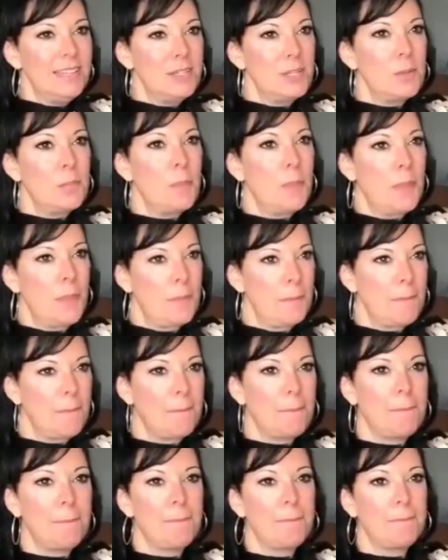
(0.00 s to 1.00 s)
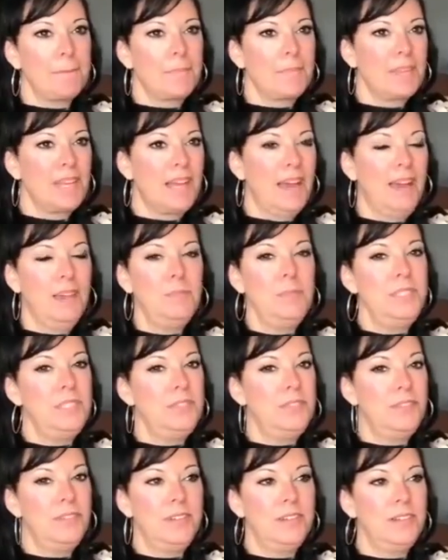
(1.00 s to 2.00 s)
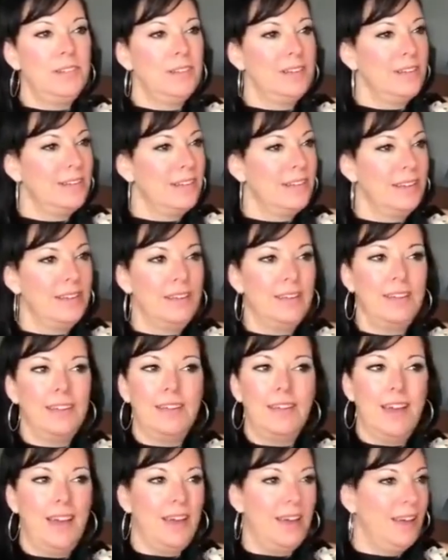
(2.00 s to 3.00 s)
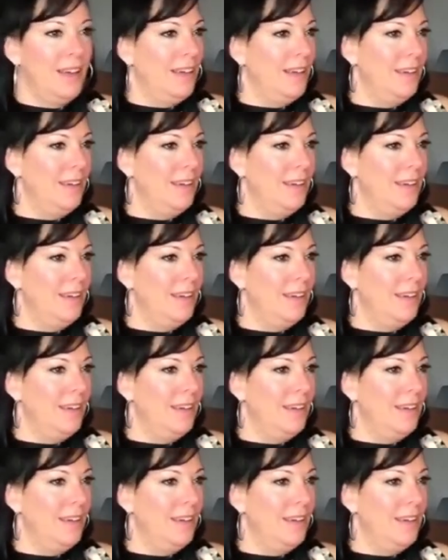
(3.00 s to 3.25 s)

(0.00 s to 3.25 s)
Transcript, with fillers: atmosphere. atmosphere. Do people like each other? Yeah,